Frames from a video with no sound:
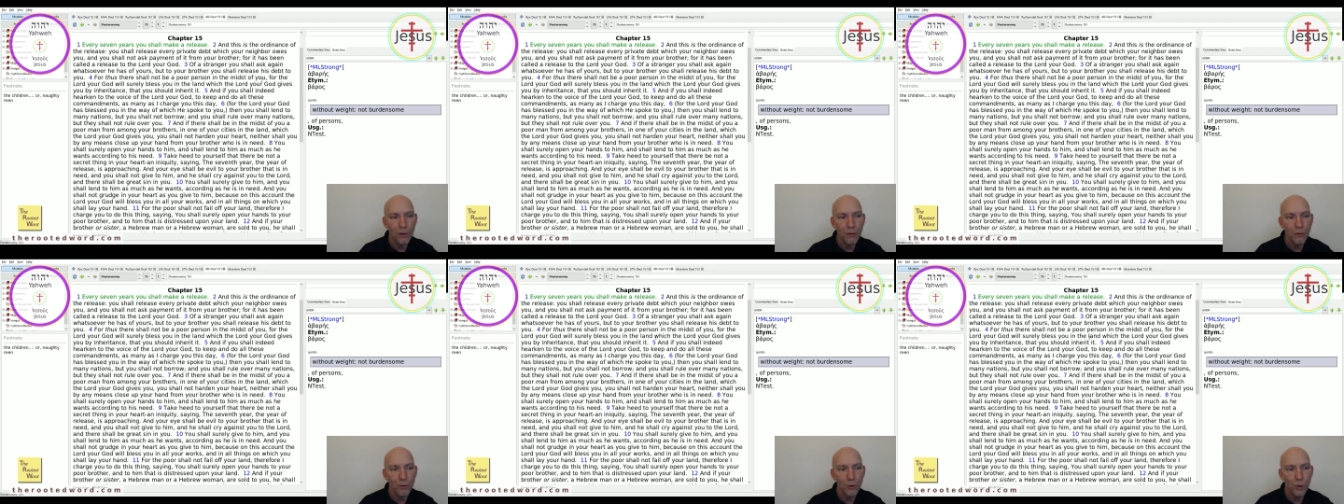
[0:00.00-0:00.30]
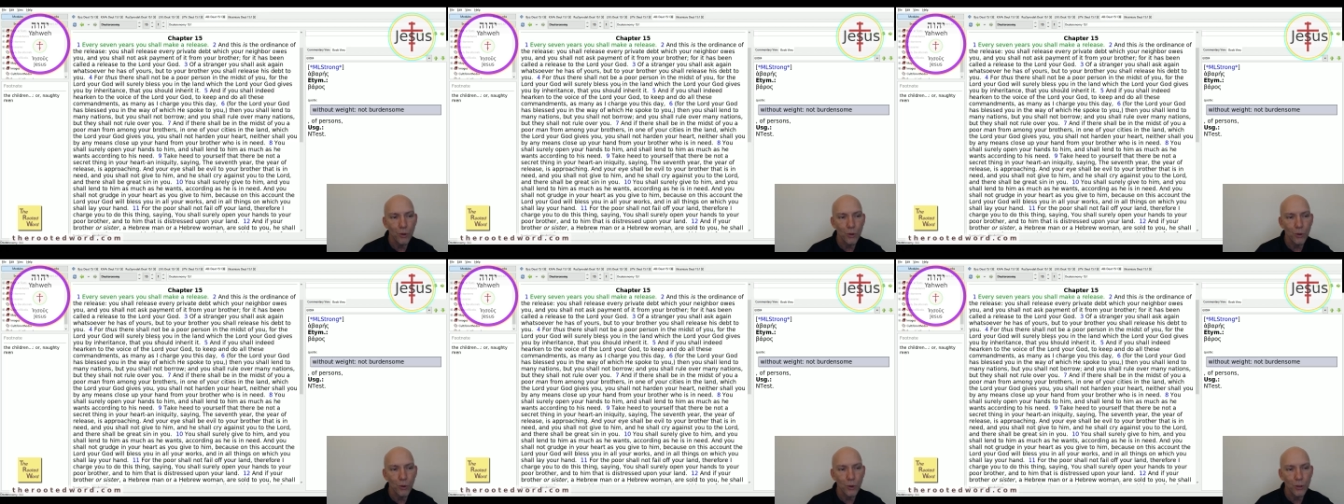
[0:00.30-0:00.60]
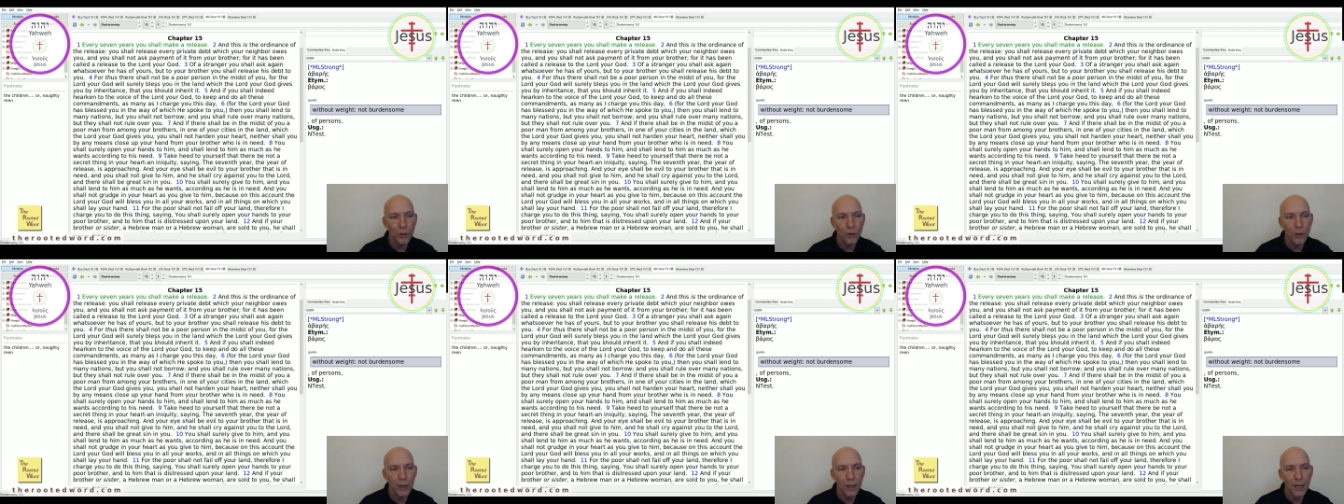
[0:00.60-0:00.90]
for the
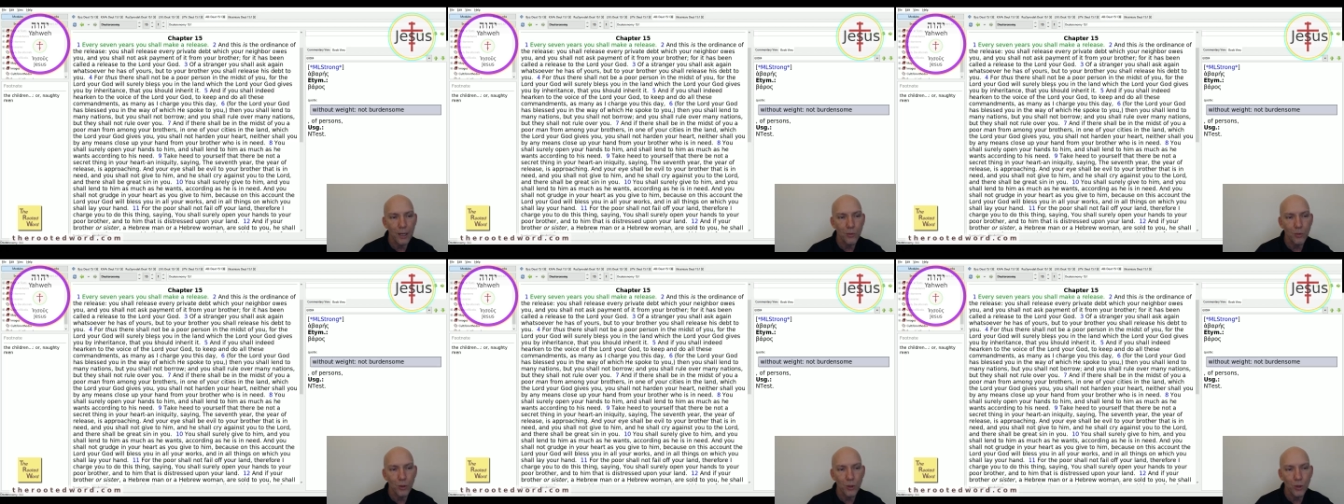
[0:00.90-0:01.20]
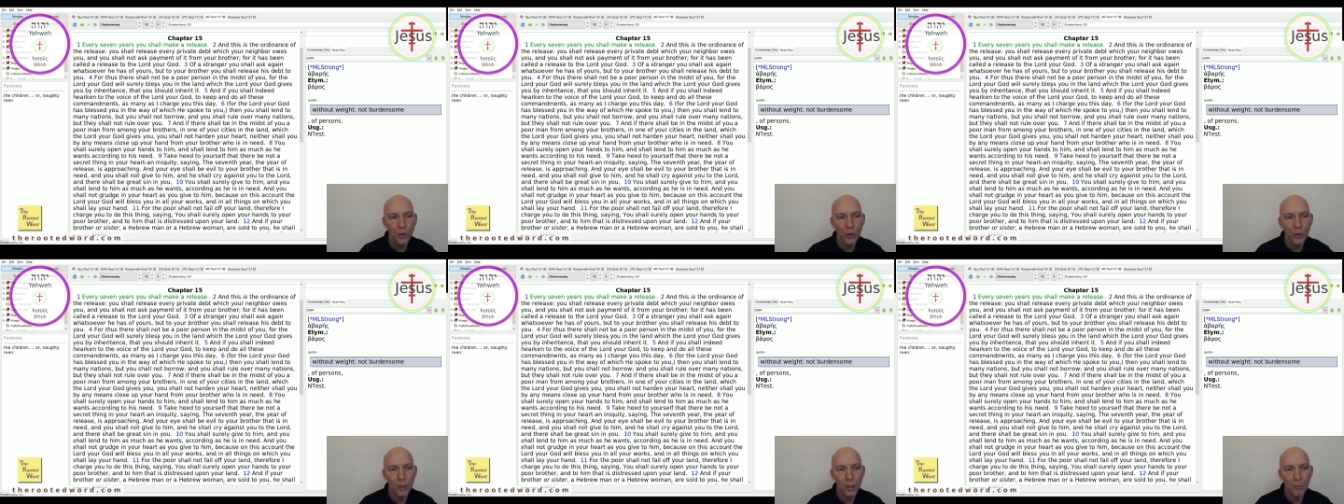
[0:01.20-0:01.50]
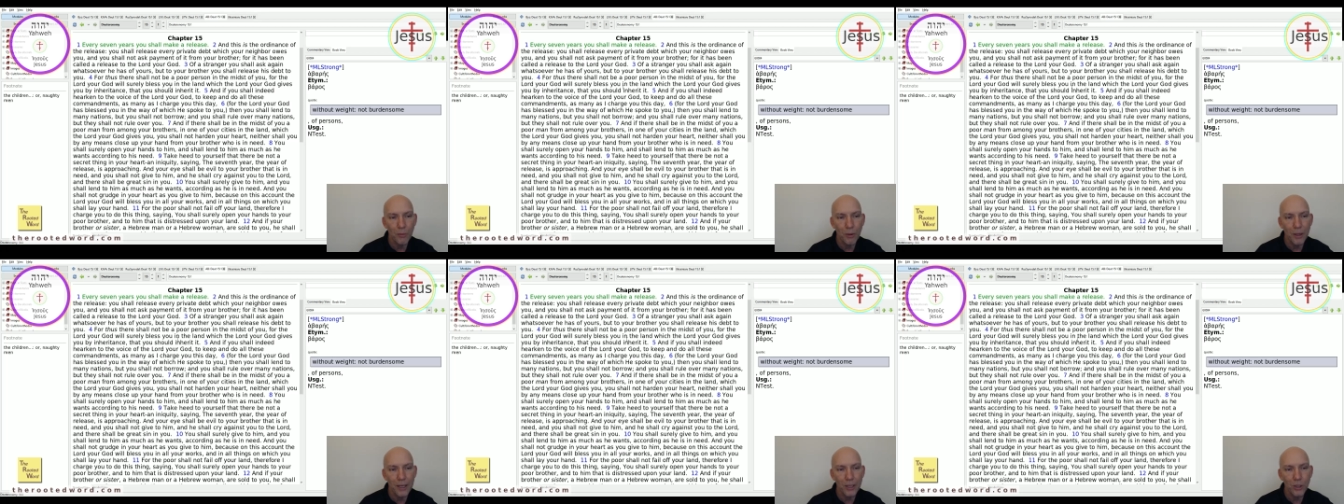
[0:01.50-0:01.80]
Lord your God will surely
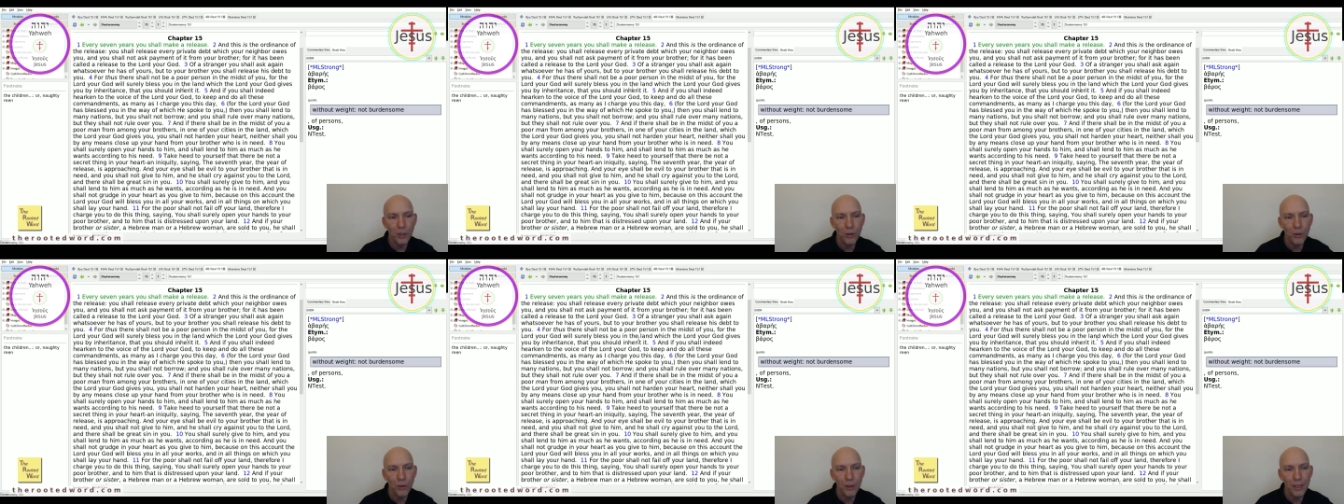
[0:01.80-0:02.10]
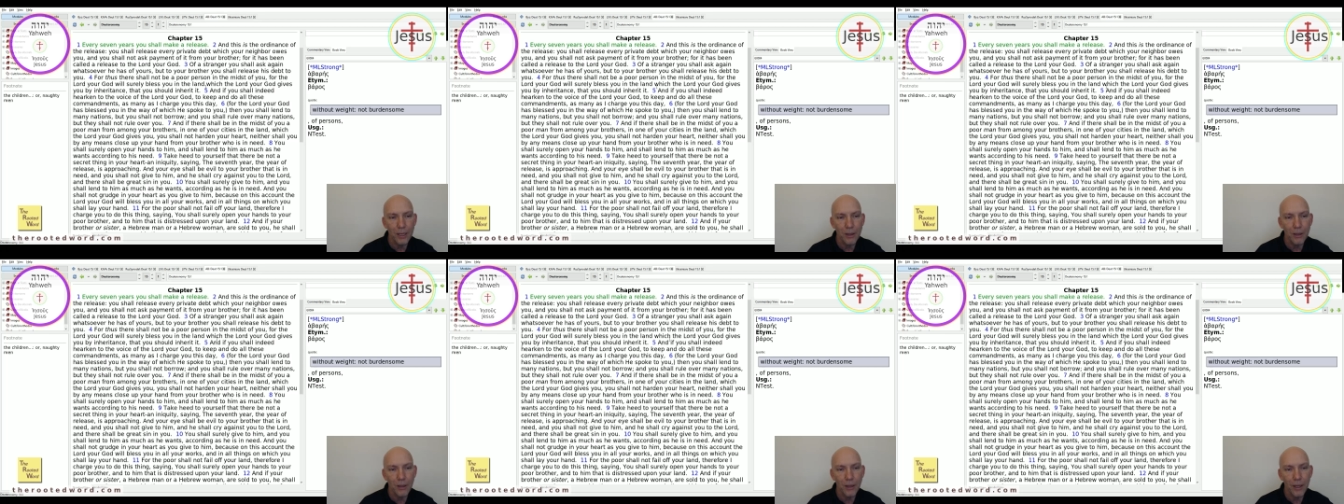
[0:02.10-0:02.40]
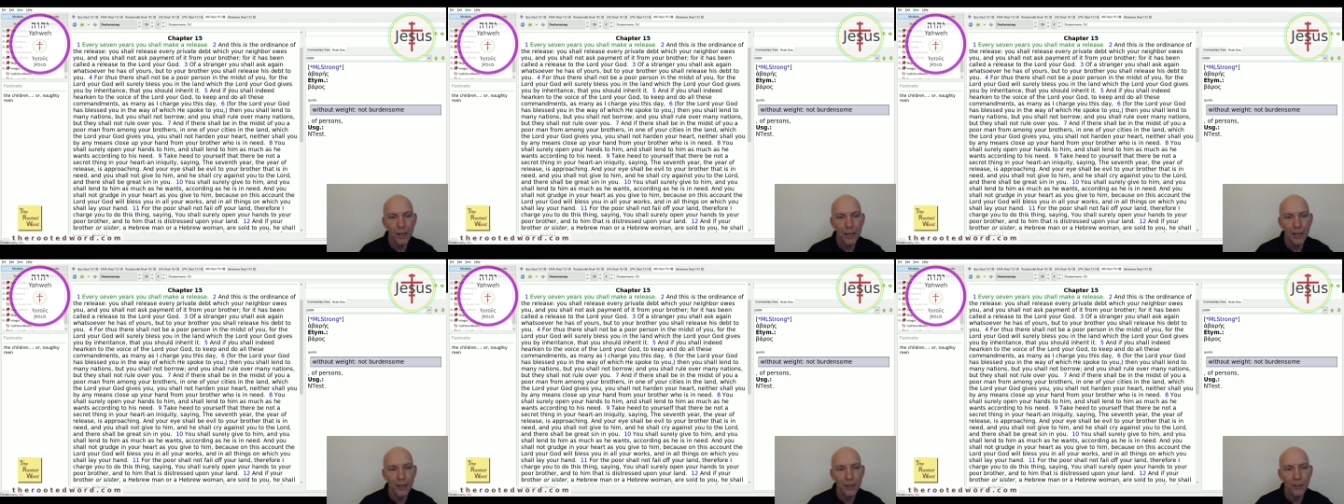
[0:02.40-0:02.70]
bless you in the
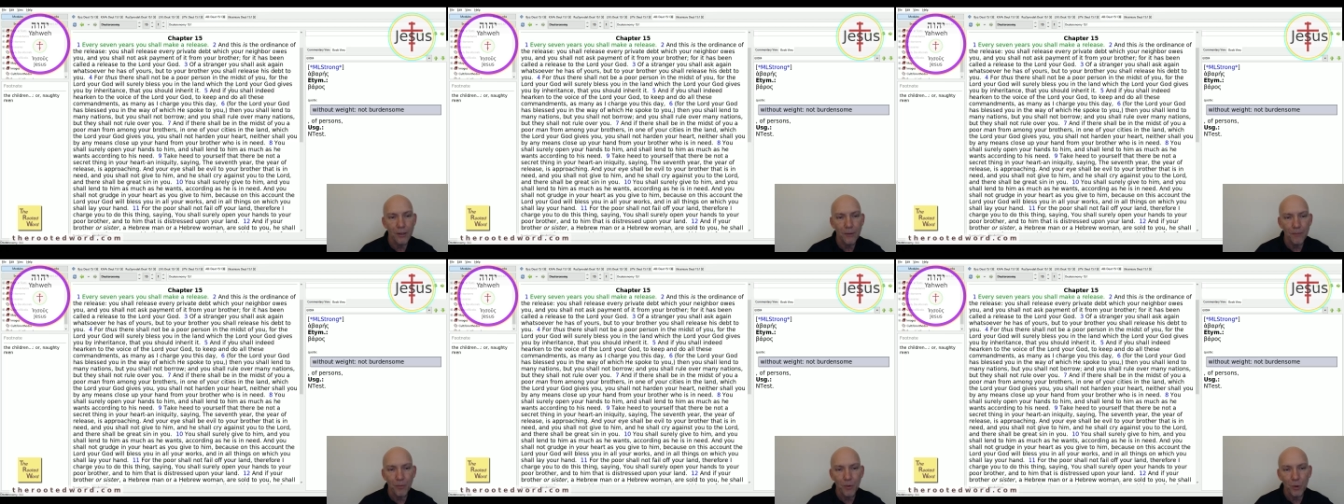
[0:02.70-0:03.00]
land